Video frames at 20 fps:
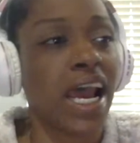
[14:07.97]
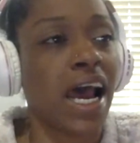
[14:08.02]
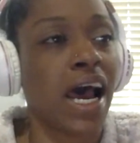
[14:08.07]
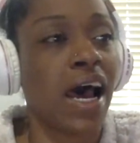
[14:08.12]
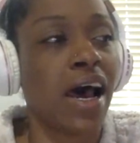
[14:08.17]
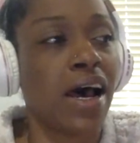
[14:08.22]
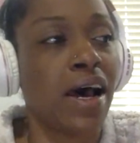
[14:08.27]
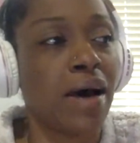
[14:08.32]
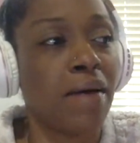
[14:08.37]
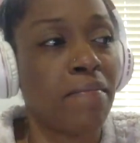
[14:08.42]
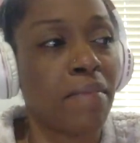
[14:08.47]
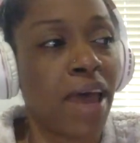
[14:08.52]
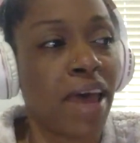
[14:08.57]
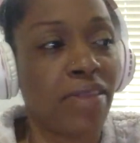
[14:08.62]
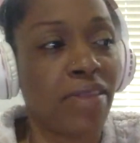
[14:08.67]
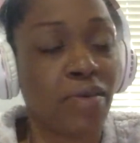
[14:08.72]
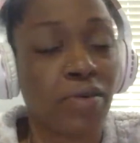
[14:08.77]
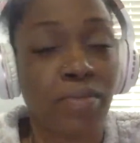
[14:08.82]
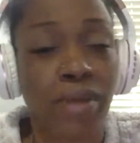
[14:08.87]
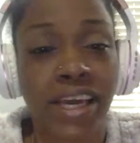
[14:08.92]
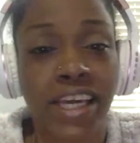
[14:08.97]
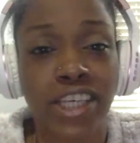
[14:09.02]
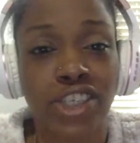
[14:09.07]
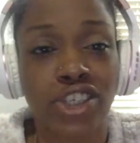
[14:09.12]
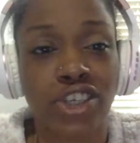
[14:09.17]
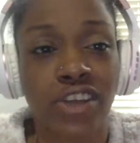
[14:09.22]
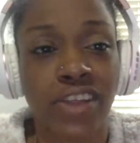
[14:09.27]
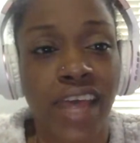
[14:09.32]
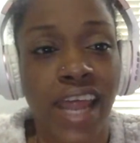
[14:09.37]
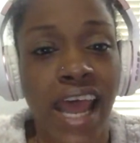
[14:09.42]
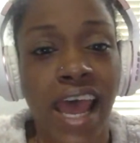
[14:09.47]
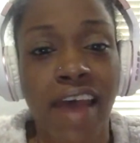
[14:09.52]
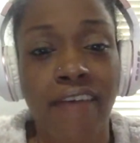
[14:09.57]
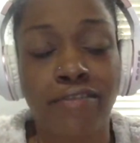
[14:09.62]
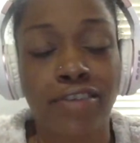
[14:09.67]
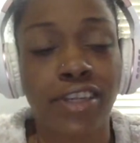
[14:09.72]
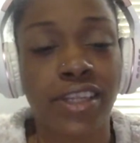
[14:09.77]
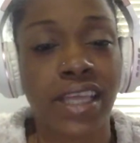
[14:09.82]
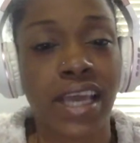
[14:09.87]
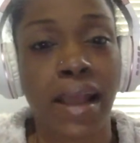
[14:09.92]
And they're making sure that
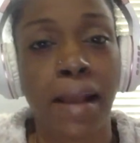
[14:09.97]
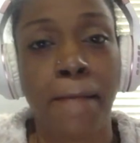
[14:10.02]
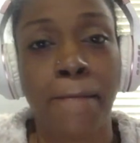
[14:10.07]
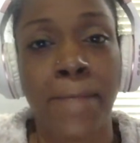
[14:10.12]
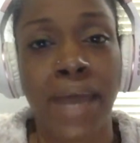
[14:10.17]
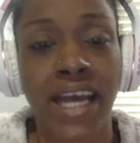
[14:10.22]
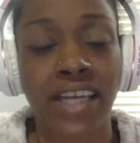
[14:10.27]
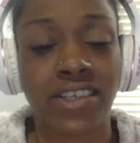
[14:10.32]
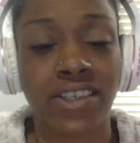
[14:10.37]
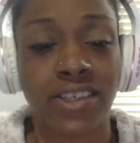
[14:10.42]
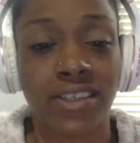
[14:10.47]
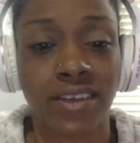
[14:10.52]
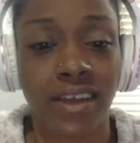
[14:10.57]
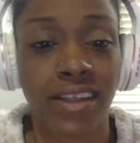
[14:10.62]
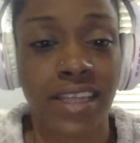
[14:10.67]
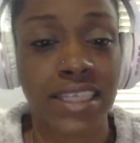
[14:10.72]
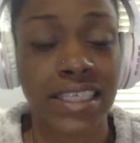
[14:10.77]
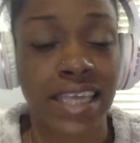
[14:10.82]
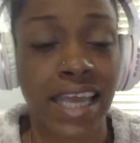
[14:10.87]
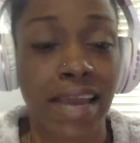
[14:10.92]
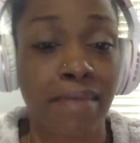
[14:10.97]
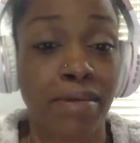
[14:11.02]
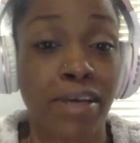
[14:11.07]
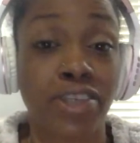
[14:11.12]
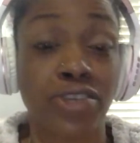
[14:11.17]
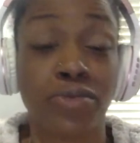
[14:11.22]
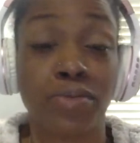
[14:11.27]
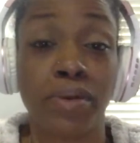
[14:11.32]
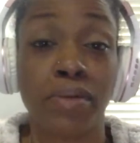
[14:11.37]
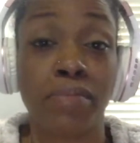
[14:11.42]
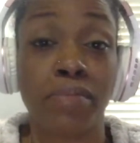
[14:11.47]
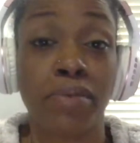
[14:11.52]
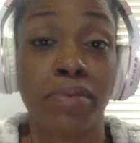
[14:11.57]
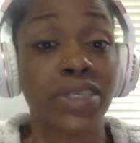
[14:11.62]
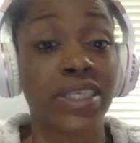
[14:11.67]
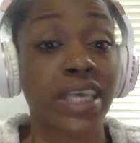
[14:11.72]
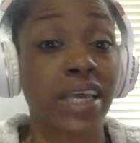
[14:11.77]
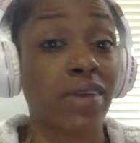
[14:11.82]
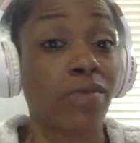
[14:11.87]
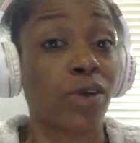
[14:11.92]
everything matches on the same. Because remember, we
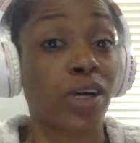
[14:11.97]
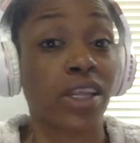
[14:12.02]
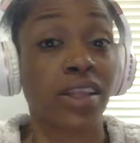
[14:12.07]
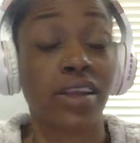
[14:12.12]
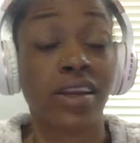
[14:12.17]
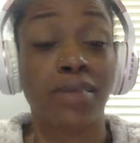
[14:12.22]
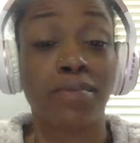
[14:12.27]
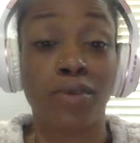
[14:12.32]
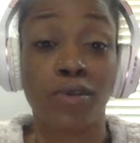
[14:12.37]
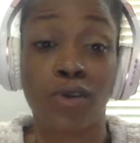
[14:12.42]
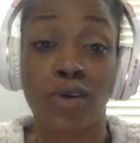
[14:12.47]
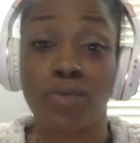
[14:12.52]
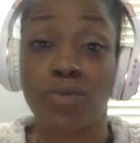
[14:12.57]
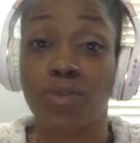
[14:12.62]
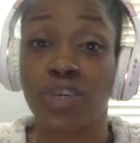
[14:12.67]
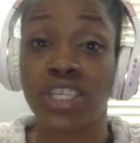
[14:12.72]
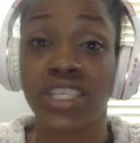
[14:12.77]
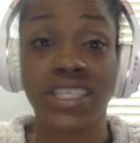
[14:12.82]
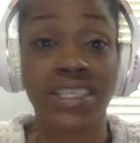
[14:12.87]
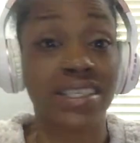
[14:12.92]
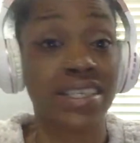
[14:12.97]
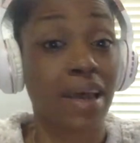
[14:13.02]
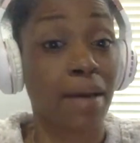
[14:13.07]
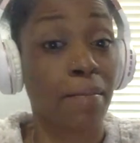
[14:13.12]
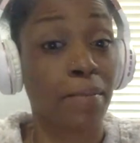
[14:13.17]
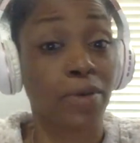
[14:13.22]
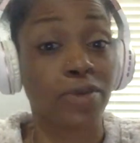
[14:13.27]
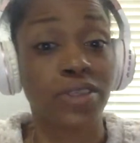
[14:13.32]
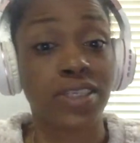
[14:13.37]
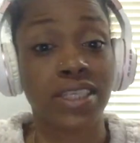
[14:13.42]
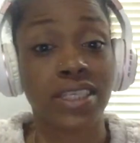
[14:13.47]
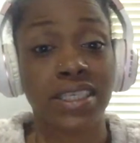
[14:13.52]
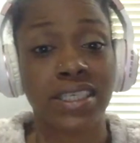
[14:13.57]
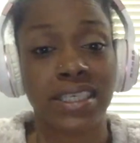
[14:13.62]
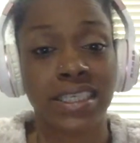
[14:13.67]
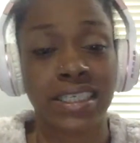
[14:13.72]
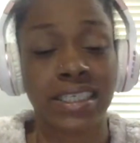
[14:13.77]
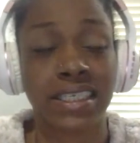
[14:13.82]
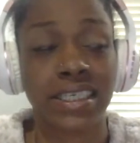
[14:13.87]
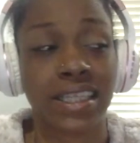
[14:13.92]
said one of the number one reasons that most of these
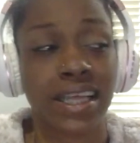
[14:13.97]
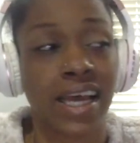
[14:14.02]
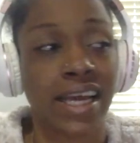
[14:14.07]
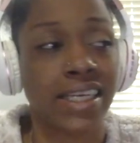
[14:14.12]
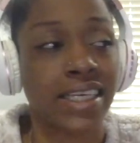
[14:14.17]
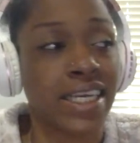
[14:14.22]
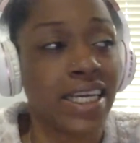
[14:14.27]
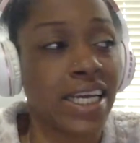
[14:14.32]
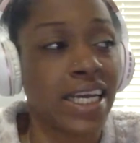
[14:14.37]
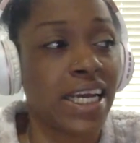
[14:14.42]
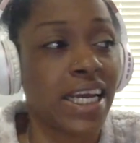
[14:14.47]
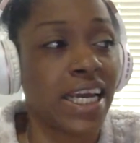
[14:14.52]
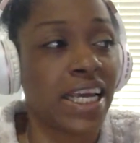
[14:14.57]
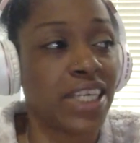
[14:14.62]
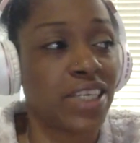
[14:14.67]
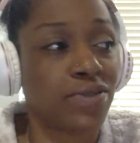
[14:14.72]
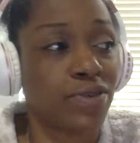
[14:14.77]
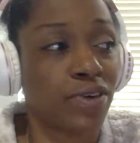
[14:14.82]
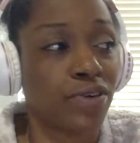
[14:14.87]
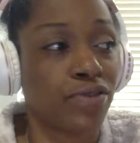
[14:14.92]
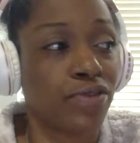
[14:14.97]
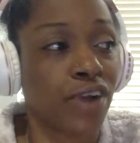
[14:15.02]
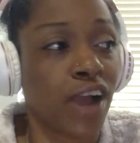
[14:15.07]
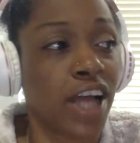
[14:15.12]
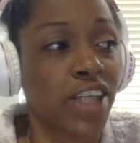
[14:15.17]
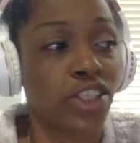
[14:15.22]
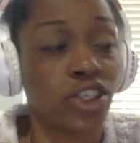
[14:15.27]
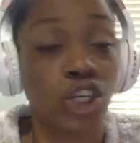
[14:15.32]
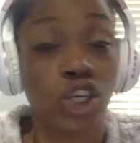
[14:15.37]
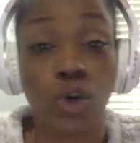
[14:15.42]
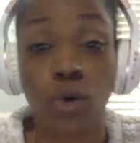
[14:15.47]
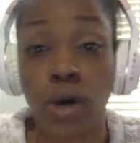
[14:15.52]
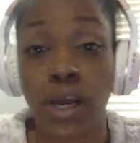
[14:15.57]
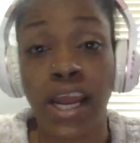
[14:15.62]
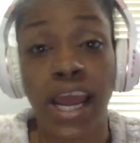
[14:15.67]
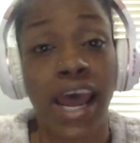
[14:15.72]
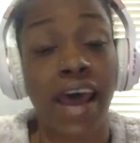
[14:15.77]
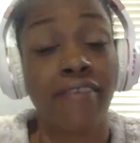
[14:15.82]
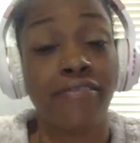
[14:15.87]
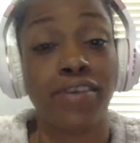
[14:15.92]
get declined is for fraud. So you want to
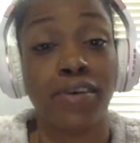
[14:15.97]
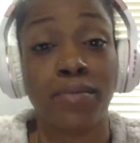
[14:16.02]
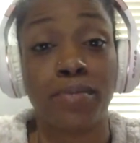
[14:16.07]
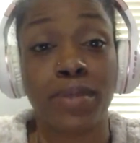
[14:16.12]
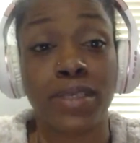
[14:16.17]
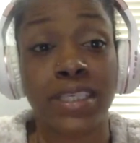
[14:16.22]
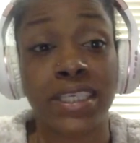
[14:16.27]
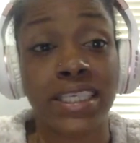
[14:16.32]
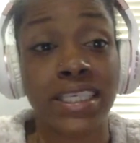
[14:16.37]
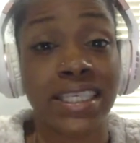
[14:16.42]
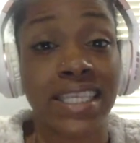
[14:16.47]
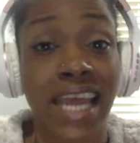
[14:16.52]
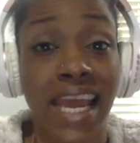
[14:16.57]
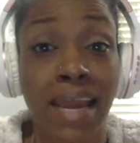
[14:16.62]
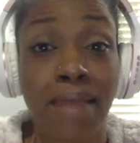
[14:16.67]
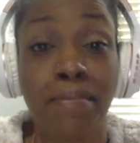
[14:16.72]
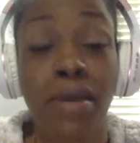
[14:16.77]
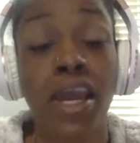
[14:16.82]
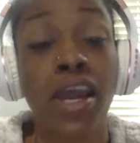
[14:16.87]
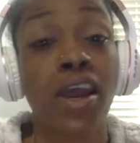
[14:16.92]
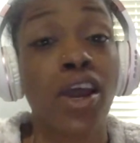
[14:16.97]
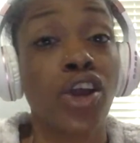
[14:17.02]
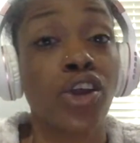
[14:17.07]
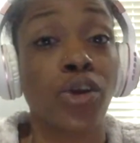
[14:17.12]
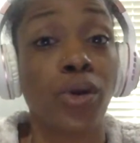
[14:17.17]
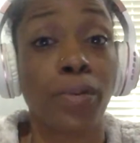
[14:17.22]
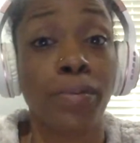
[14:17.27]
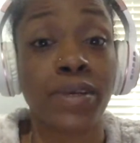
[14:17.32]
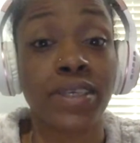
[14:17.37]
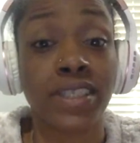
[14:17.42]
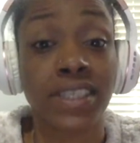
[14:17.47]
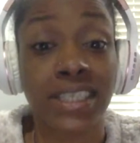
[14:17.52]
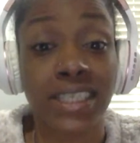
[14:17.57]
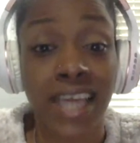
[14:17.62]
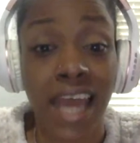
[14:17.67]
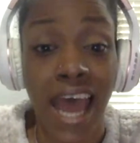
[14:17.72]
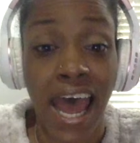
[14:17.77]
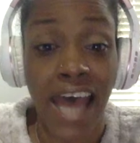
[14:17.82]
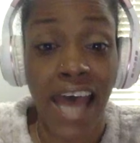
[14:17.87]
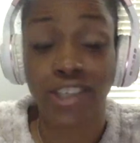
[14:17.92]
have your business name, your business
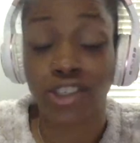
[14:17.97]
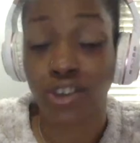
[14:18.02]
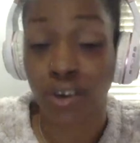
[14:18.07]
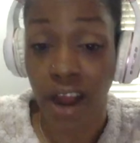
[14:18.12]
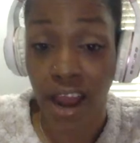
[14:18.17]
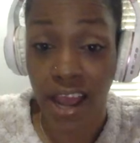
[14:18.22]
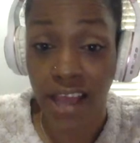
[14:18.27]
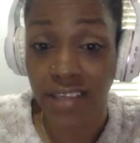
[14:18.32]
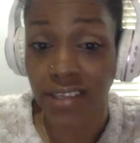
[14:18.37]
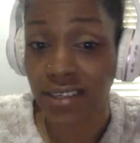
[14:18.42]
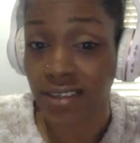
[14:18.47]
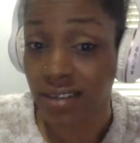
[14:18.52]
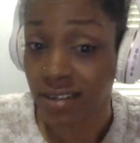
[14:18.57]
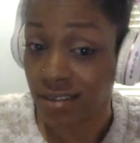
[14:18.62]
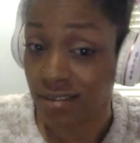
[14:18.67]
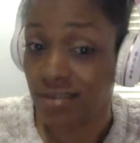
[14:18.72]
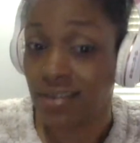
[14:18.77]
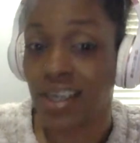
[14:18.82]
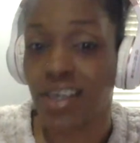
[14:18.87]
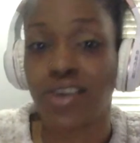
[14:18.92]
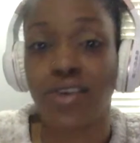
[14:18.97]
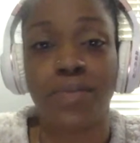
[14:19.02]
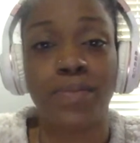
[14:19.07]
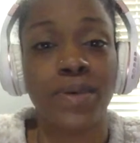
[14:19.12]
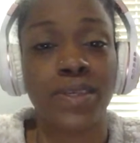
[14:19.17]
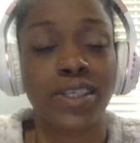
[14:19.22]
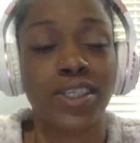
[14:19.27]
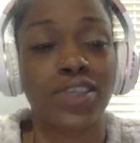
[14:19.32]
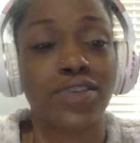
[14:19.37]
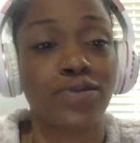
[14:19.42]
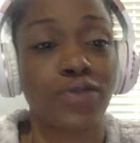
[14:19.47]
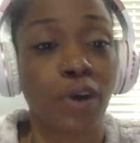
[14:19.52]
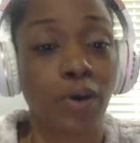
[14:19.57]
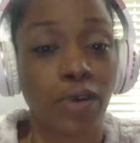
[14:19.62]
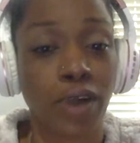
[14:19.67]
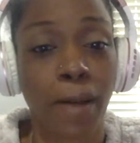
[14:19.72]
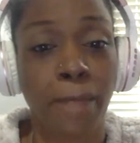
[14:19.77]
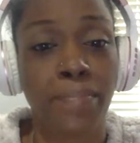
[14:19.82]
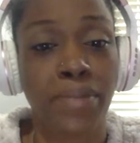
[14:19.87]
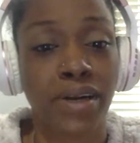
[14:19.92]
address, your business phone
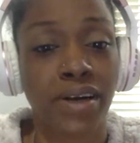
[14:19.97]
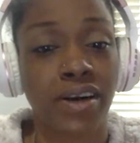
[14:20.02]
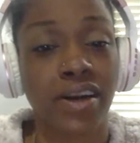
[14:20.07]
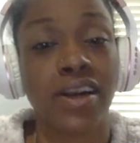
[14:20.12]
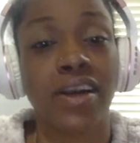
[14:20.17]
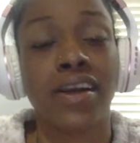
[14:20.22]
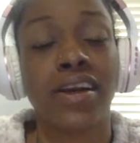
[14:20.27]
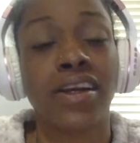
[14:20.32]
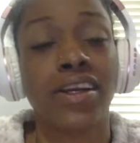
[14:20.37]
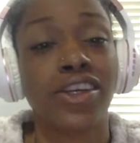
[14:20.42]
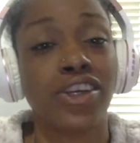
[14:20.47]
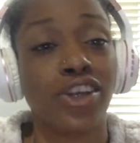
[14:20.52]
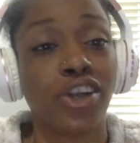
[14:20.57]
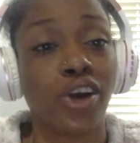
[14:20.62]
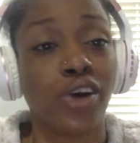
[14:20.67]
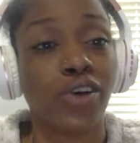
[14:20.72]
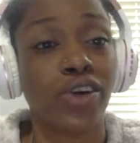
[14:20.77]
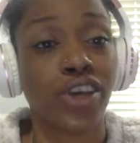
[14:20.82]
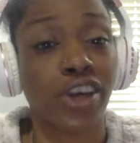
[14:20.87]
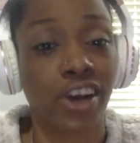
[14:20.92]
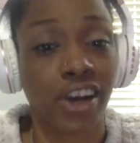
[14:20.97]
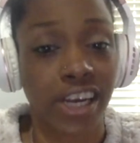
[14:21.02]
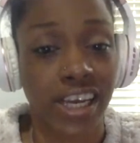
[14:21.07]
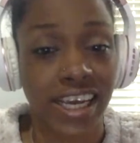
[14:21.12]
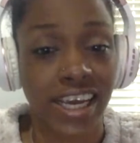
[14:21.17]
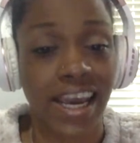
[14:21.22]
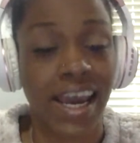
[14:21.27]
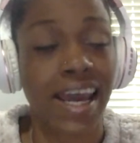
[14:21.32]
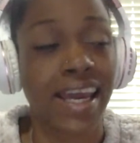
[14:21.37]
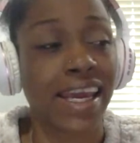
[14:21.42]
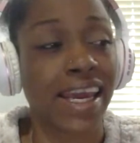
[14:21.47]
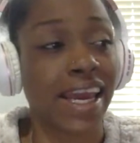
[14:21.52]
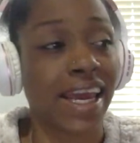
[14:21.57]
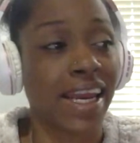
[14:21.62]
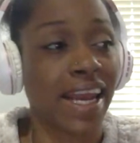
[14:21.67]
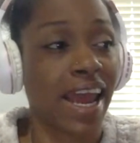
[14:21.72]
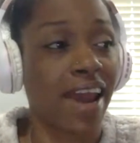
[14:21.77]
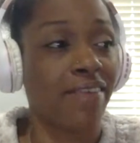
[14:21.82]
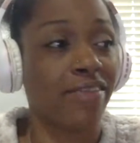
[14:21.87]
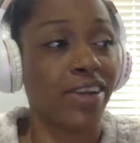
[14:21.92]
number, your EIN,
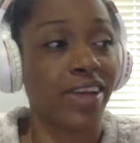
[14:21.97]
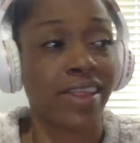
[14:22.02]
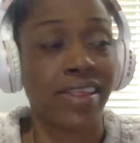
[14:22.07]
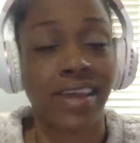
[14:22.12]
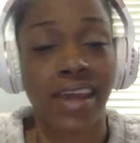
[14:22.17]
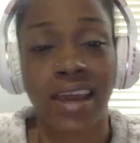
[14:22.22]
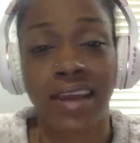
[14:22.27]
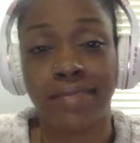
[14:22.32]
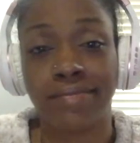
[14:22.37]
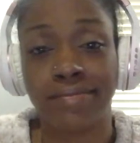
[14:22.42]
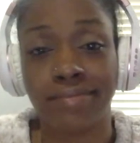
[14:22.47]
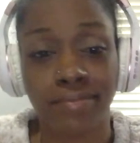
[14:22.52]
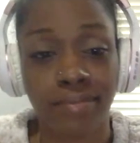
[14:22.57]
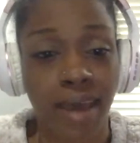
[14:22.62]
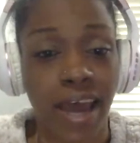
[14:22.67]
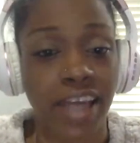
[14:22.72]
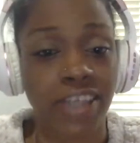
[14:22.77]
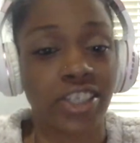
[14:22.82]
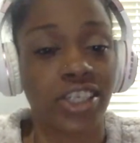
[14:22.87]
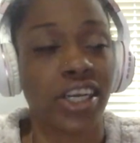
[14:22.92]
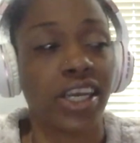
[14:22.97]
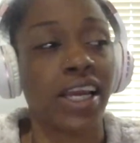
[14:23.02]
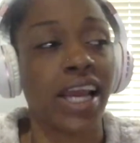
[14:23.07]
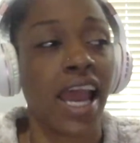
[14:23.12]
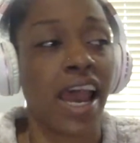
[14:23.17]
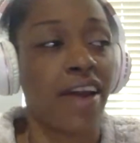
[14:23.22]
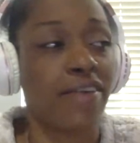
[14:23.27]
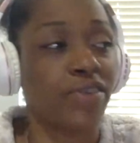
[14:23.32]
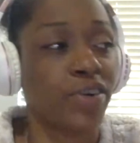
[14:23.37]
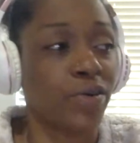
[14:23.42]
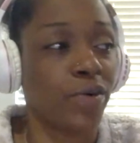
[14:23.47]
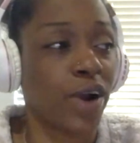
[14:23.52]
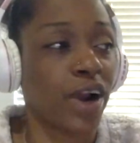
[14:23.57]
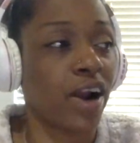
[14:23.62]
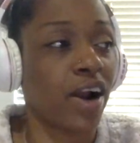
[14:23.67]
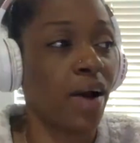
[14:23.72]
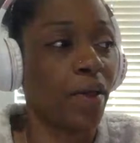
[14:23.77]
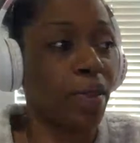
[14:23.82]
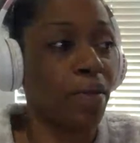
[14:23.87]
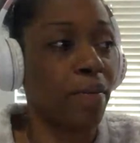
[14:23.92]
everything matching everywhere
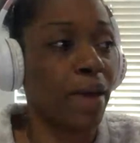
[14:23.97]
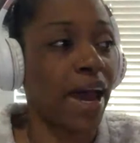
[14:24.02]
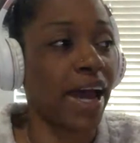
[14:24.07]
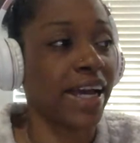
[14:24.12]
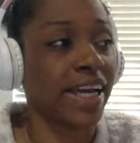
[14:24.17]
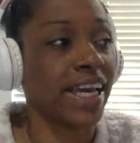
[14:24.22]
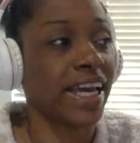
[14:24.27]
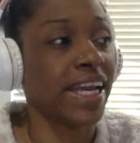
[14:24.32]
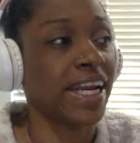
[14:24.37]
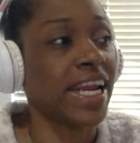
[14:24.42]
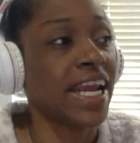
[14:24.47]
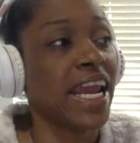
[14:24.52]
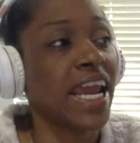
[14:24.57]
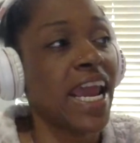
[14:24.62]
on the back end.